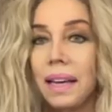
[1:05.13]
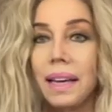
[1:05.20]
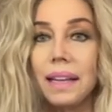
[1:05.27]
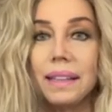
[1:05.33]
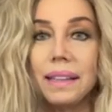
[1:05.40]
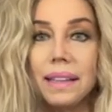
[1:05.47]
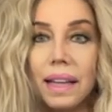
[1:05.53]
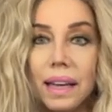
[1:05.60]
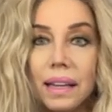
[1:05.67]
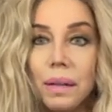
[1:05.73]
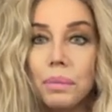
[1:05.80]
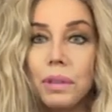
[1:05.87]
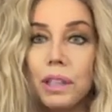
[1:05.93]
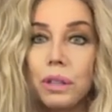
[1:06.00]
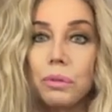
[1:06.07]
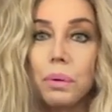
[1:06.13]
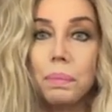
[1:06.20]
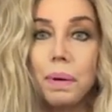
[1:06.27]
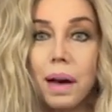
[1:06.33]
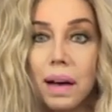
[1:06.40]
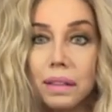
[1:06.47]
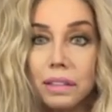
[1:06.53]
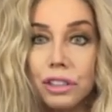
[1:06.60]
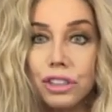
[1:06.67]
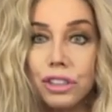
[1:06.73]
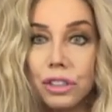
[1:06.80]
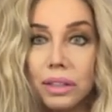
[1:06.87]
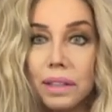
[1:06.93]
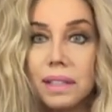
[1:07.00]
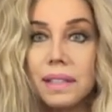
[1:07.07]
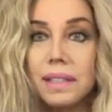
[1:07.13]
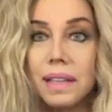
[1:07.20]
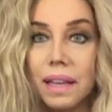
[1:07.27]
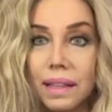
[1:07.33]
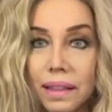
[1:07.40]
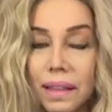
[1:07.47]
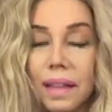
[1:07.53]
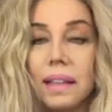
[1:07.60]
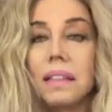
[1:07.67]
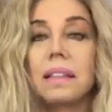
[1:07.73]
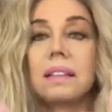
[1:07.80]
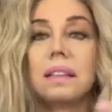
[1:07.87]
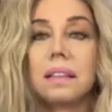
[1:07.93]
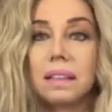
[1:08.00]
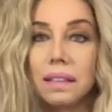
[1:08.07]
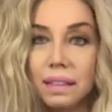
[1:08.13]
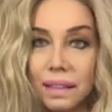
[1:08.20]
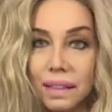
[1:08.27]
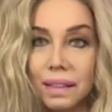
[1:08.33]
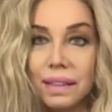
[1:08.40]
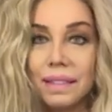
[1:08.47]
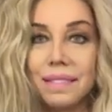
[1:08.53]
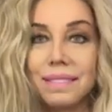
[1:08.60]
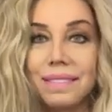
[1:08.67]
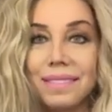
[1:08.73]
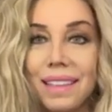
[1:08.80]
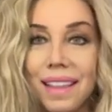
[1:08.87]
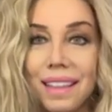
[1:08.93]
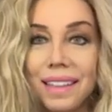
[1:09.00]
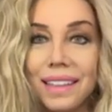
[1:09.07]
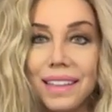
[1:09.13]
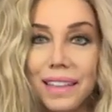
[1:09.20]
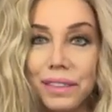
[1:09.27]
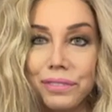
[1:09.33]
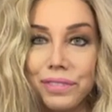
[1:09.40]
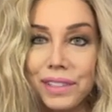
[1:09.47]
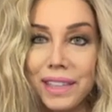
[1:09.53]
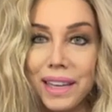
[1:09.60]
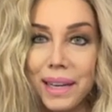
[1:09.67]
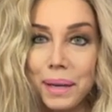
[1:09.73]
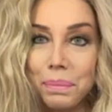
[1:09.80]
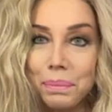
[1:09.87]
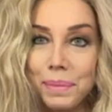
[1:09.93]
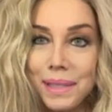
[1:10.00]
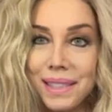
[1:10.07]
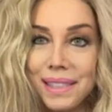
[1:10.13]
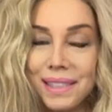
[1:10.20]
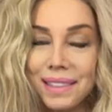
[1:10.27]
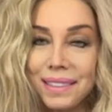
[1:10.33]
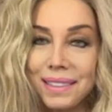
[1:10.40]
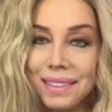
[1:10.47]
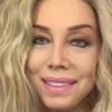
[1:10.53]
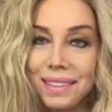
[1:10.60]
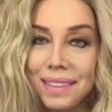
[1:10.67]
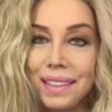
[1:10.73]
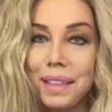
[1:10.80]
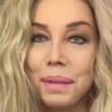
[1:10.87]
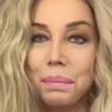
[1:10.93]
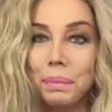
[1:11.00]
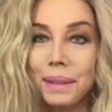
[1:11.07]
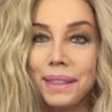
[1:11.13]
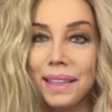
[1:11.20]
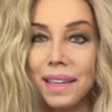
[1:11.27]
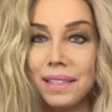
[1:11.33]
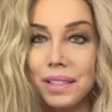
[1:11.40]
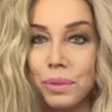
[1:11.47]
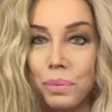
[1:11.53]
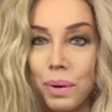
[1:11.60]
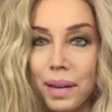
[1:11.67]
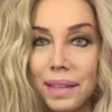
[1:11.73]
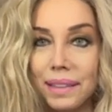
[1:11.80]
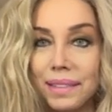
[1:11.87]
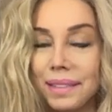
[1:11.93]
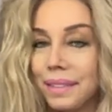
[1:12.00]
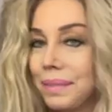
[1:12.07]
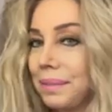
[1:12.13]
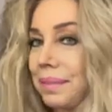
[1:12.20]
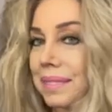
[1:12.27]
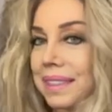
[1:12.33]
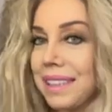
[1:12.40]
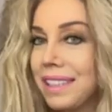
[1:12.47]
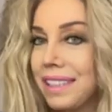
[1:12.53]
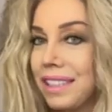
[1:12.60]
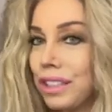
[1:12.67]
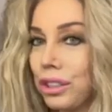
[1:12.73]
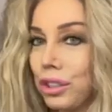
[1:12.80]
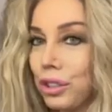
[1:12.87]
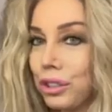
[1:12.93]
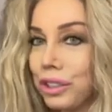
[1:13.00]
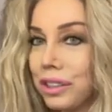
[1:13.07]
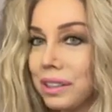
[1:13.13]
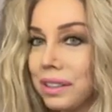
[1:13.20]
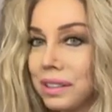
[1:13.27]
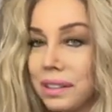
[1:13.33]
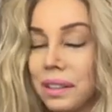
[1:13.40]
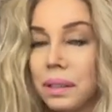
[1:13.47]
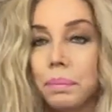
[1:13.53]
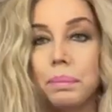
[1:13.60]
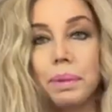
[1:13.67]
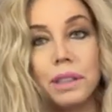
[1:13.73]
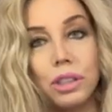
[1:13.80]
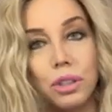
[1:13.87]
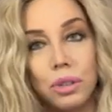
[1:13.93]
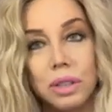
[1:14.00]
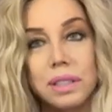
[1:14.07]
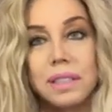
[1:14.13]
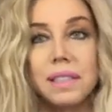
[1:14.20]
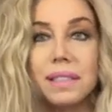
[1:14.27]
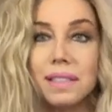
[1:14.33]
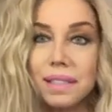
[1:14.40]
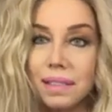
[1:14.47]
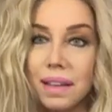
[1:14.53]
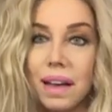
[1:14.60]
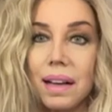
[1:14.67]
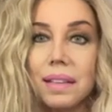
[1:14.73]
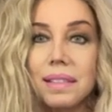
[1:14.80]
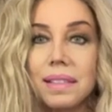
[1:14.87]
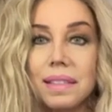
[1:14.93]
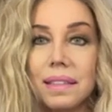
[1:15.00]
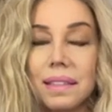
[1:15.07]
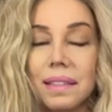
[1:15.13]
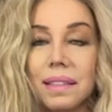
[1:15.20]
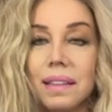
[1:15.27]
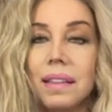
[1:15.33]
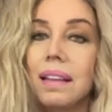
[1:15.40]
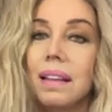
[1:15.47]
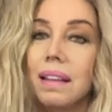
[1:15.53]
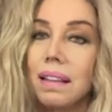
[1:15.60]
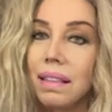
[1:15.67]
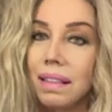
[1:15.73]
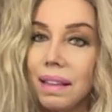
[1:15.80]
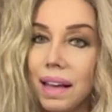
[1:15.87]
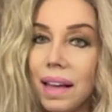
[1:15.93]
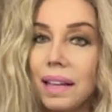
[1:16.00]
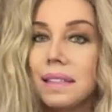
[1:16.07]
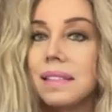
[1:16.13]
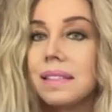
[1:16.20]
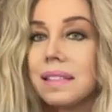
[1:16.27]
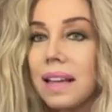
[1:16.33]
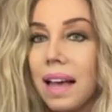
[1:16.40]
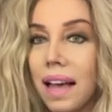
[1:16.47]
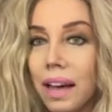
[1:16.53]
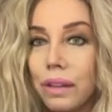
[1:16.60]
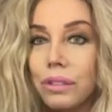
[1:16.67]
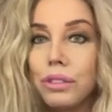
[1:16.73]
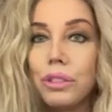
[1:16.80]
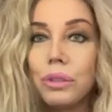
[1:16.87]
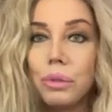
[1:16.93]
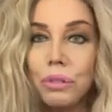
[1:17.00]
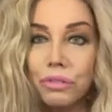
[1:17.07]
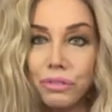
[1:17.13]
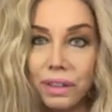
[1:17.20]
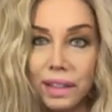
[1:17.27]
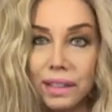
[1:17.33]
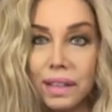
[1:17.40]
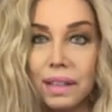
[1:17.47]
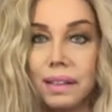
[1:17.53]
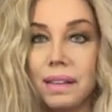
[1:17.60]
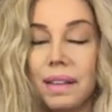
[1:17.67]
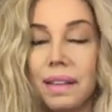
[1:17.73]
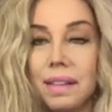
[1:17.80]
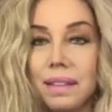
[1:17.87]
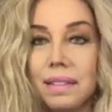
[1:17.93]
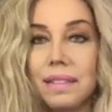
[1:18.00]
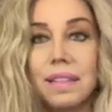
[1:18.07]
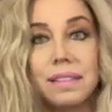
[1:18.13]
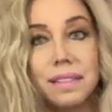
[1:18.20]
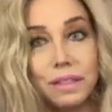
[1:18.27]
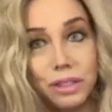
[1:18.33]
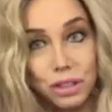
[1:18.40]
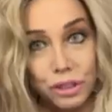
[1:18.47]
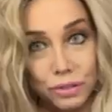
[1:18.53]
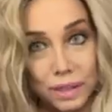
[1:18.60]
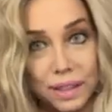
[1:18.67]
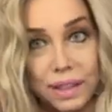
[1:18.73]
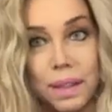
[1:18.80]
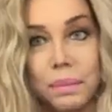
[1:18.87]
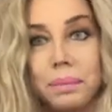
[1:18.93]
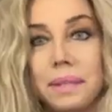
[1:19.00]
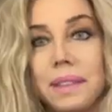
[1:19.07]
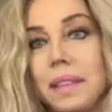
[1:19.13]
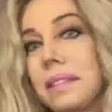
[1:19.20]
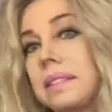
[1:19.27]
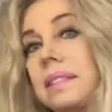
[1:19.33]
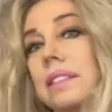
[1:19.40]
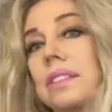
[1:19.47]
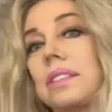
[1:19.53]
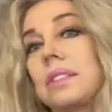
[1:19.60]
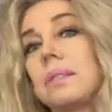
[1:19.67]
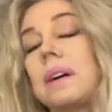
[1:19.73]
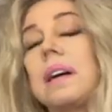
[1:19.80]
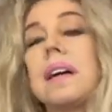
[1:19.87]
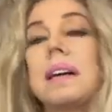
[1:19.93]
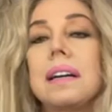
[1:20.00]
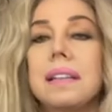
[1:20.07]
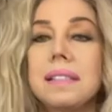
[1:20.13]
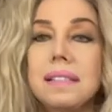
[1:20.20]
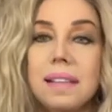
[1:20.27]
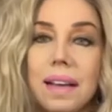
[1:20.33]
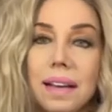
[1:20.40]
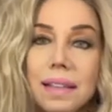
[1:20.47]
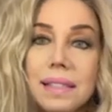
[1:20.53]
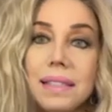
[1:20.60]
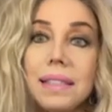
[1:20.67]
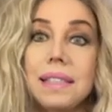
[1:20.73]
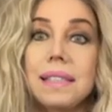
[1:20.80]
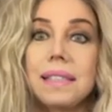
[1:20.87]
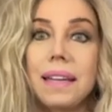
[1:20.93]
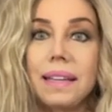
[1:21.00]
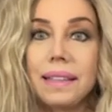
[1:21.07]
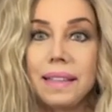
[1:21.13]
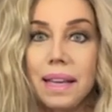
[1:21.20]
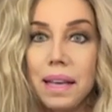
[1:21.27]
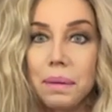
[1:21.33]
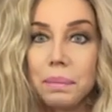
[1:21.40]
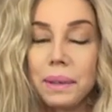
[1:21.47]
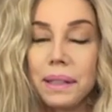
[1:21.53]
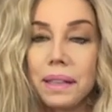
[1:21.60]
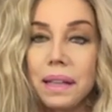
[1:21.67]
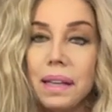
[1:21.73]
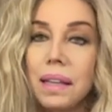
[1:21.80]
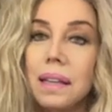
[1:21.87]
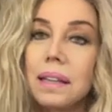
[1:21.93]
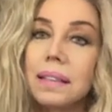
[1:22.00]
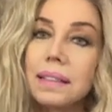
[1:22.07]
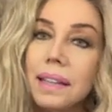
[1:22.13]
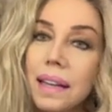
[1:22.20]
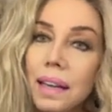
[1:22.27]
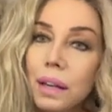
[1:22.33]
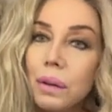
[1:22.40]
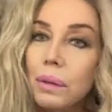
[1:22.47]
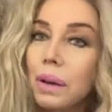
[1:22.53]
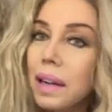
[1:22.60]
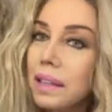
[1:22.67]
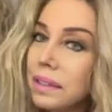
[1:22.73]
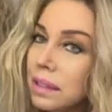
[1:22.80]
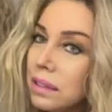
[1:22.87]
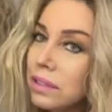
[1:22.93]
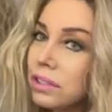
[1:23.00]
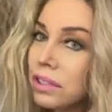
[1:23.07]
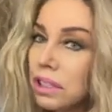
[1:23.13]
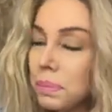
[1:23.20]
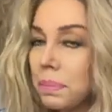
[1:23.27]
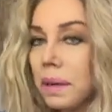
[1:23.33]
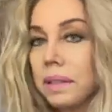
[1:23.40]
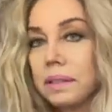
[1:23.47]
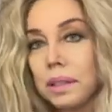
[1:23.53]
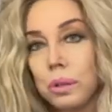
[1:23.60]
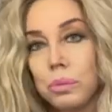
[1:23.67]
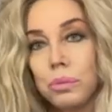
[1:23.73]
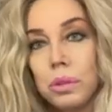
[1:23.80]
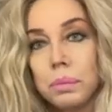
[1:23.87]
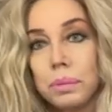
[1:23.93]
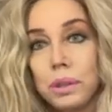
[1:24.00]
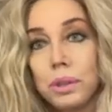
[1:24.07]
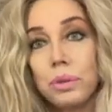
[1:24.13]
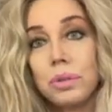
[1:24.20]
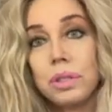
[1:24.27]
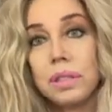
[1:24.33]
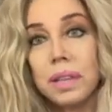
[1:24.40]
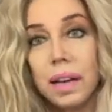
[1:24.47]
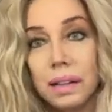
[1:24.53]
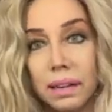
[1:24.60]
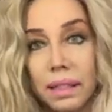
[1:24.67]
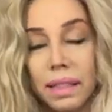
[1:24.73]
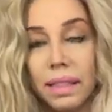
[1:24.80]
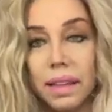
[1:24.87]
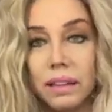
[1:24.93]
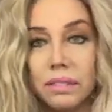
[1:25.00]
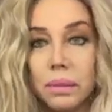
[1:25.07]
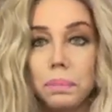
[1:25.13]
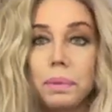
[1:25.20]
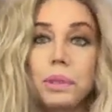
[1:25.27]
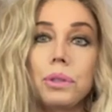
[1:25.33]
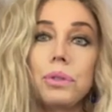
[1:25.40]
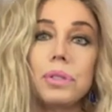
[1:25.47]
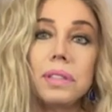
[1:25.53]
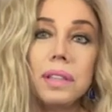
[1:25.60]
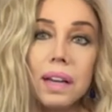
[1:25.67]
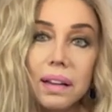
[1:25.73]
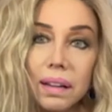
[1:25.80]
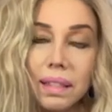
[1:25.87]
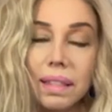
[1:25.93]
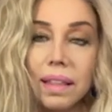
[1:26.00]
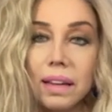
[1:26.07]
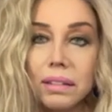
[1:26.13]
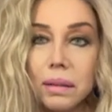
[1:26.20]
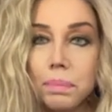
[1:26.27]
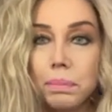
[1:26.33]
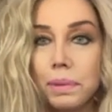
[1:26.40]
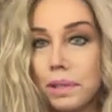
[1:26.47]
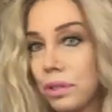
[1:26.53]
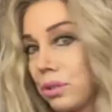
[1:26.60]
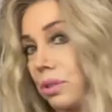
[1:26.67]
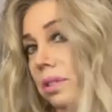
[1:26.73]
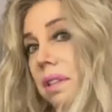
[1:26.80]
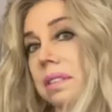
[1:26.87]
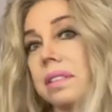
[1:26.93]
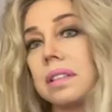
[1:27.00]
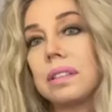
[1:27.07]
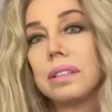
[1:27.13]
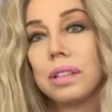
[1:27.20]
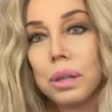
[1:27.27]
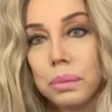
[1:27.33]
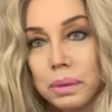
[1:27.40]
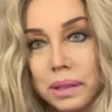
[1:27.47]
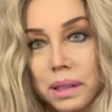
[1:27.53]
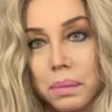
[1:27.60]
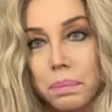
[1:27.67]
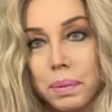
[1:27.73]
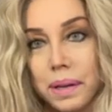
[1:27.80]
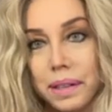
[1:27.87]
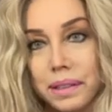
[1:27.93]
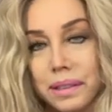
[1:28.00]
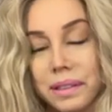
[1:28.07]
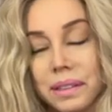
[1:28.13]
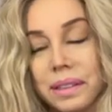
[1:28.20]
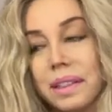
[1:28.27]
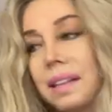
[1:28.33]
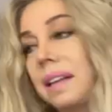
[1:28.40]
Then I'm going to apologize, and then the gift comes. But guess what? It's a no good because it's toxic. That's how you recognize, as a shrink, I'm telling you, a toxic dynamic. Now, an unsuspecting woman who's not in therapy, who's not a therapist, or doesn't know any better,